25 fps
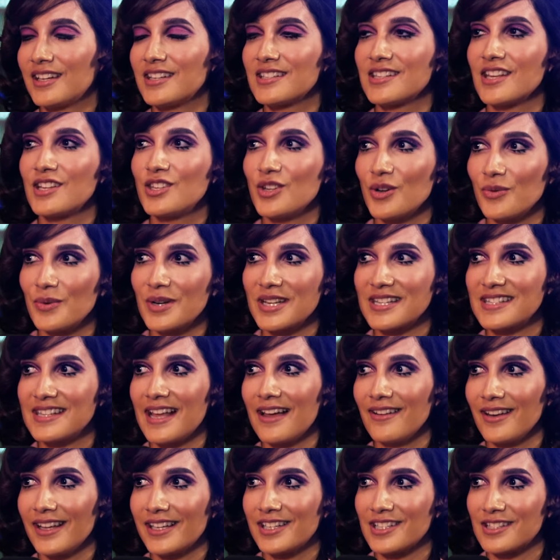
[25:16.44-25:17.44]
Because I don't want to
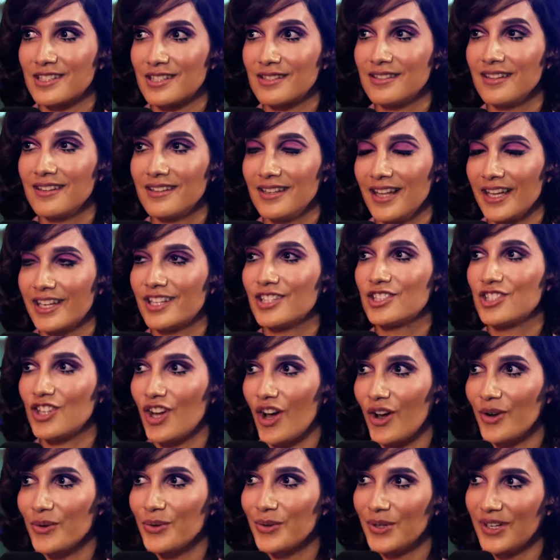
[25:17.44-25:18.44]
sound like a
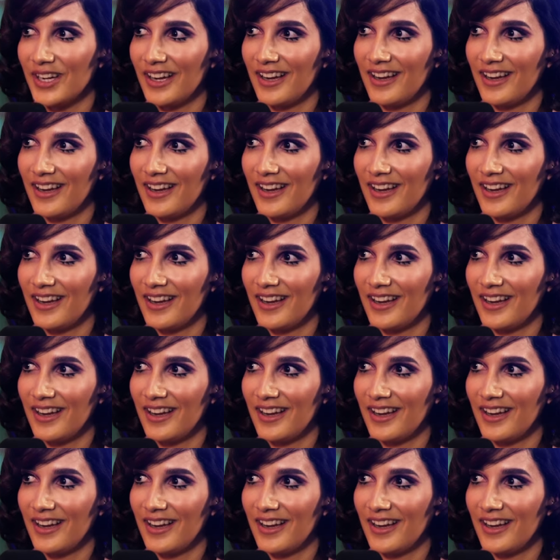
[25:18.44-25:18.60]
toe.